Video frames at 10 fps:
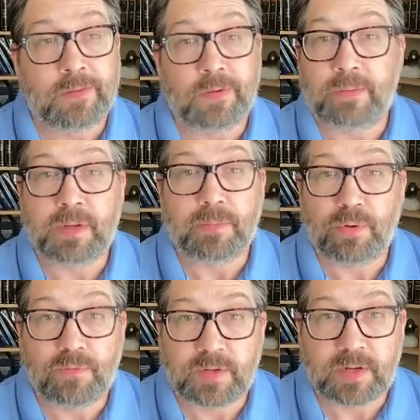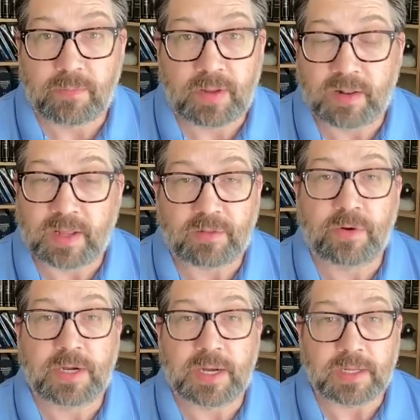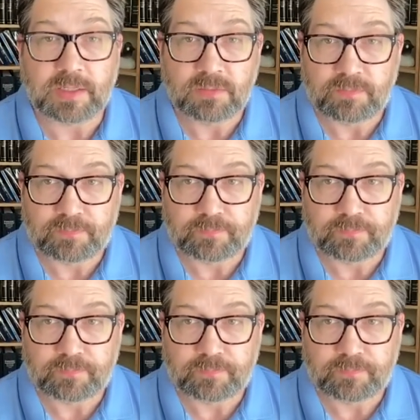you can be approved in like 30 days.